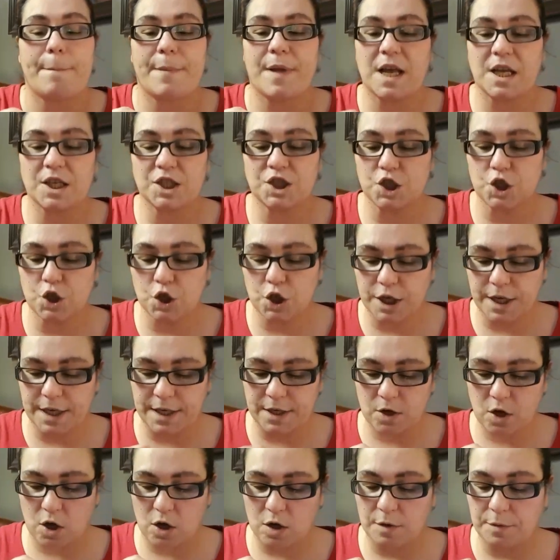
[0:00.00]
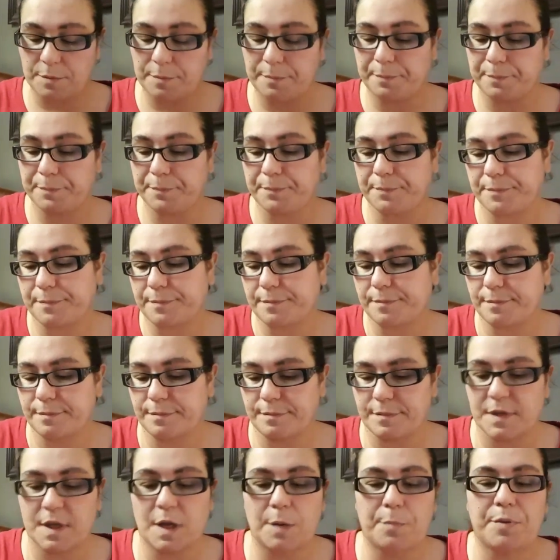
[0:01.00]
Because you can
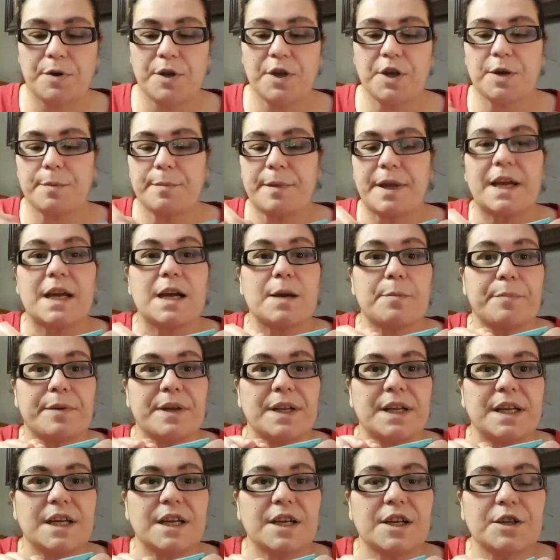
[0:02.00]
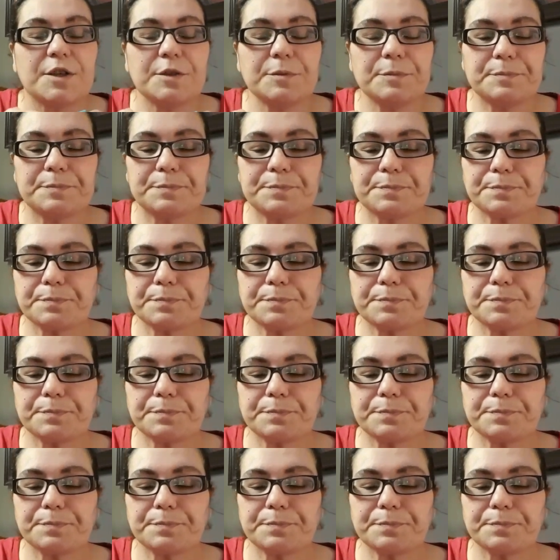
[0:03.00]
put your makeup in here